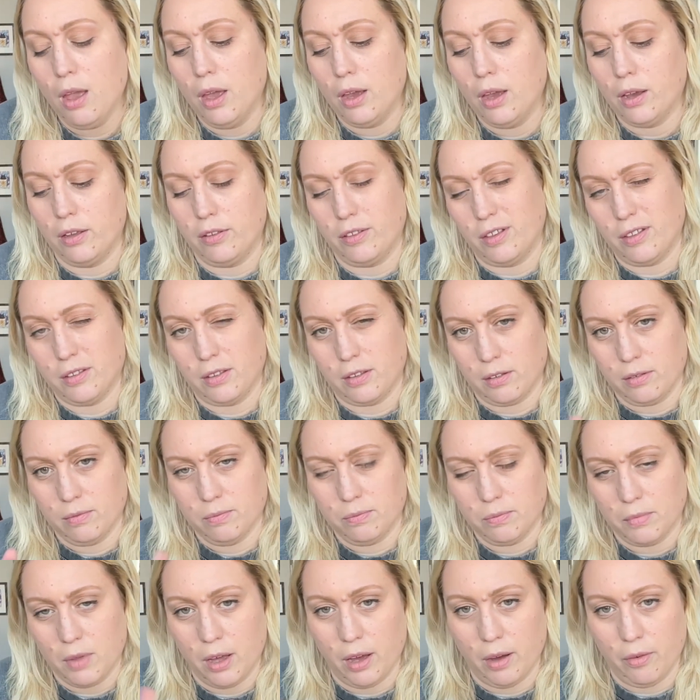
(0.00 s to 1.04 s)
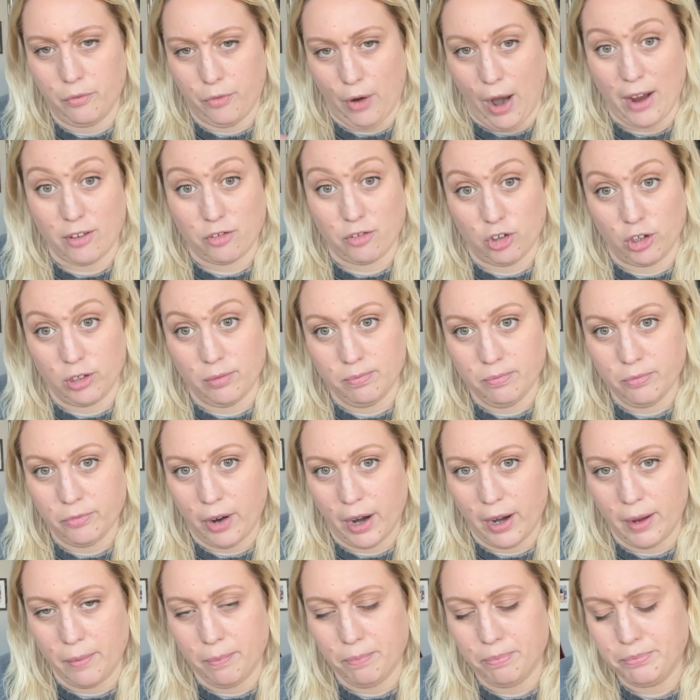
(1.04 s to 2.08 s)
because it's a fraction,
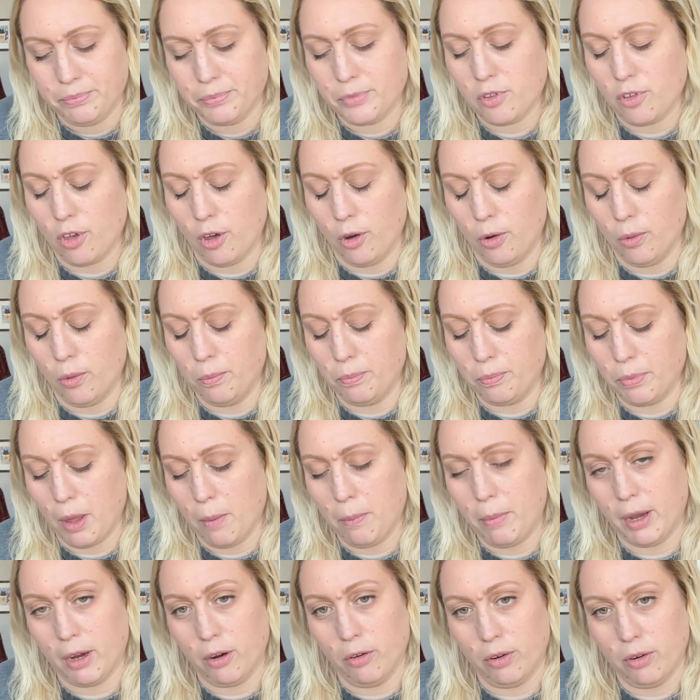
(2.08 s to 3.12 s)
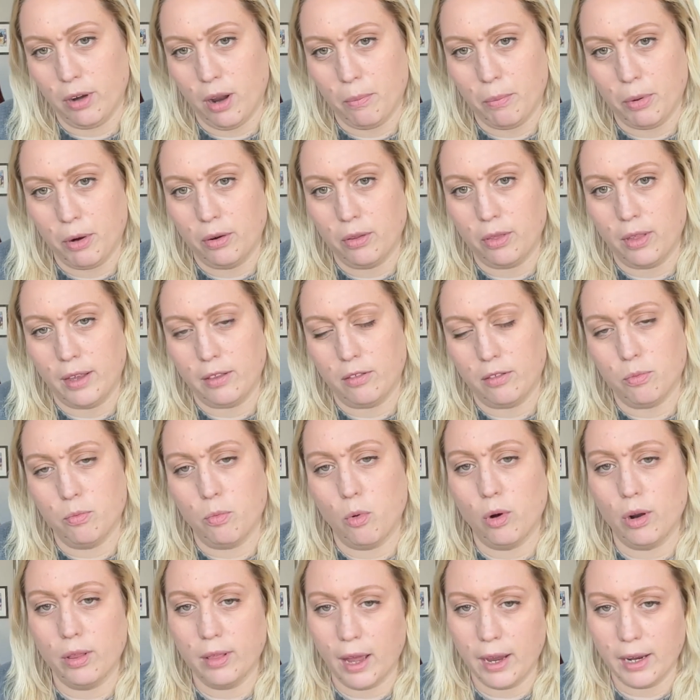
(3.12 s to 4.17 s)
right? So a bigger number lets
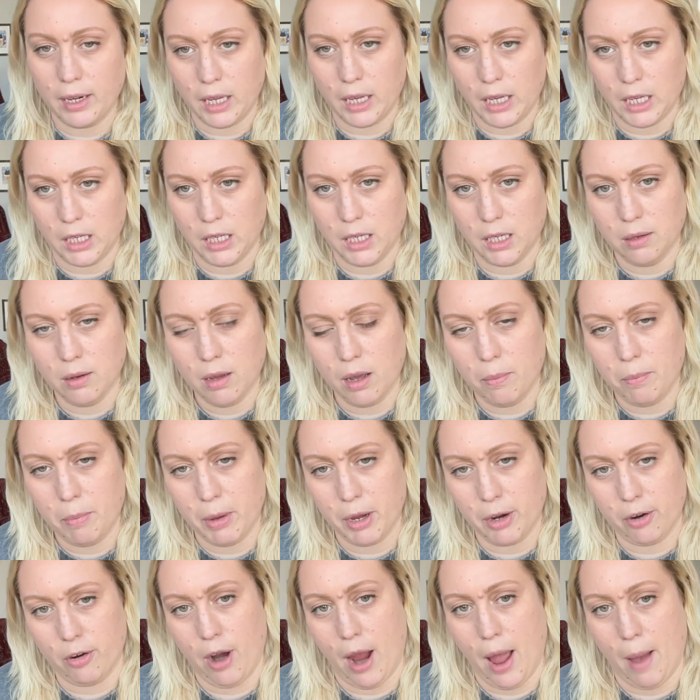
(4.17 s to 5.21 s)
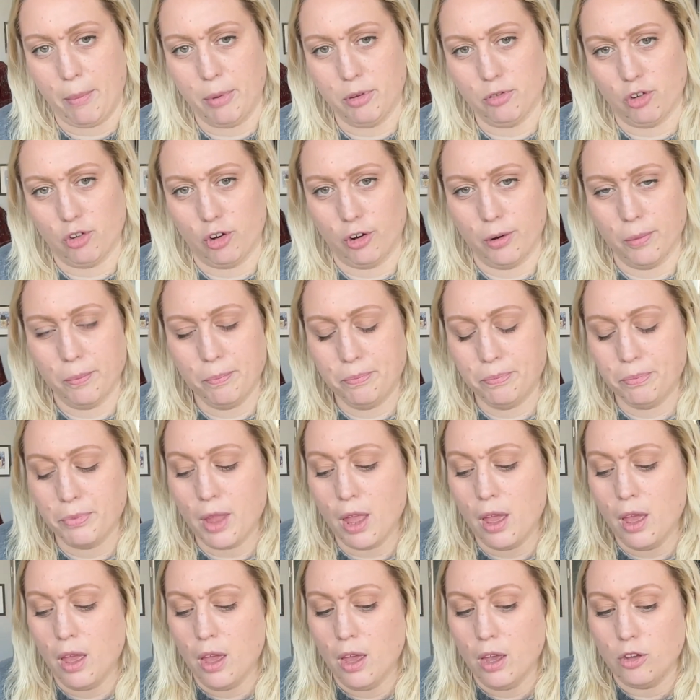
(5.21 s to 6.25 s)
more light in, a bigger aperture.
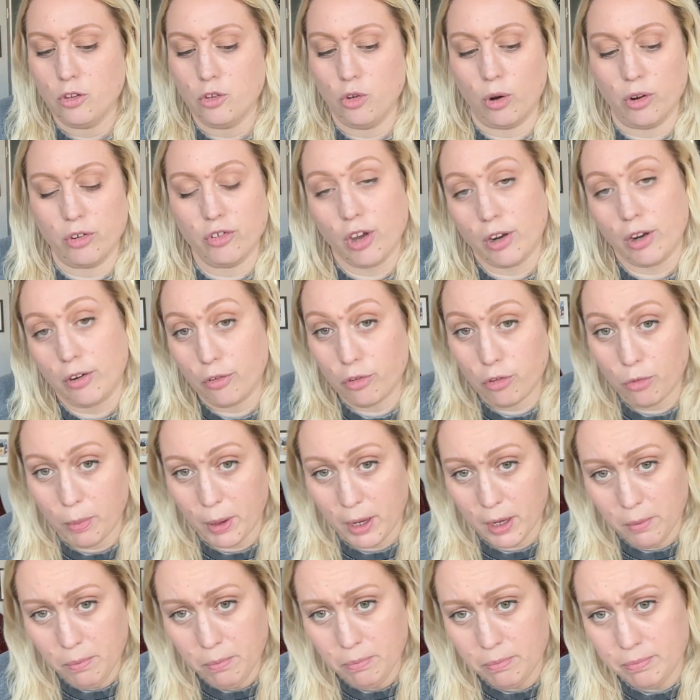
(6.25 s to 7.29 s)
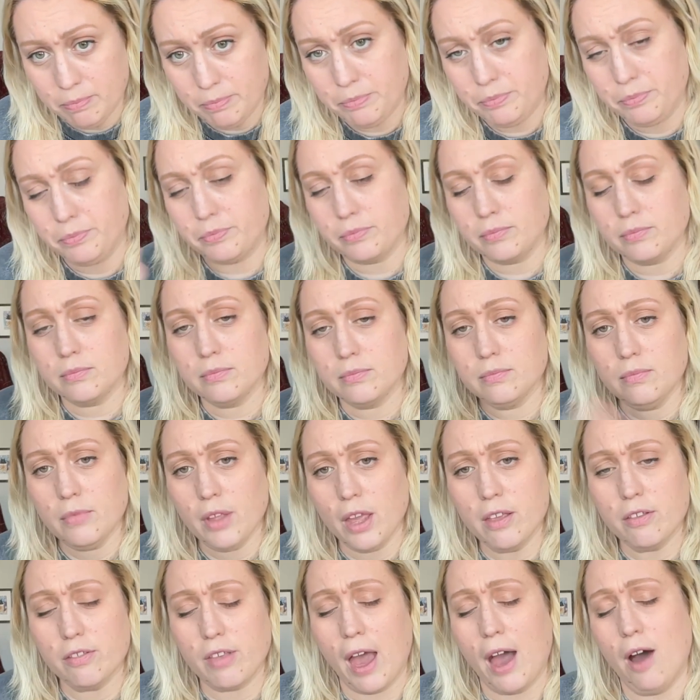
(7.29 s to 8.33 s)
Your shutter speed
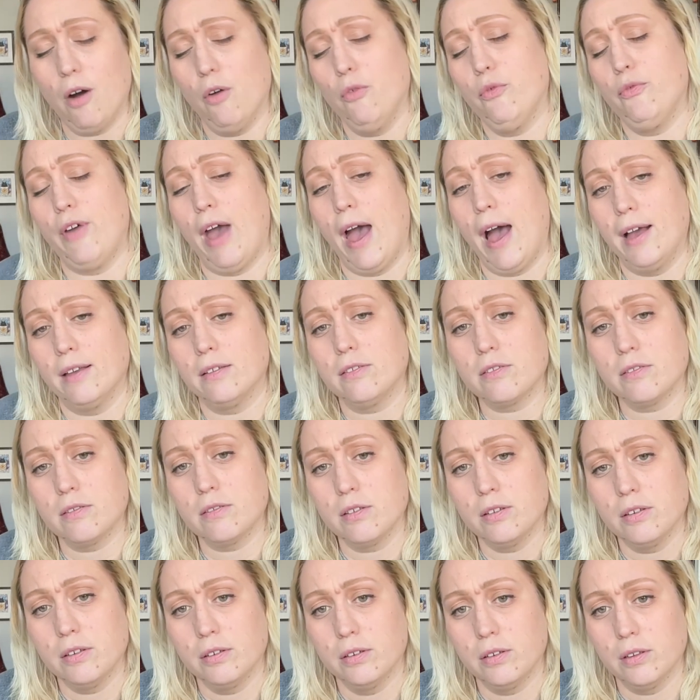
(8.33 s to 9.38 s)
is how fast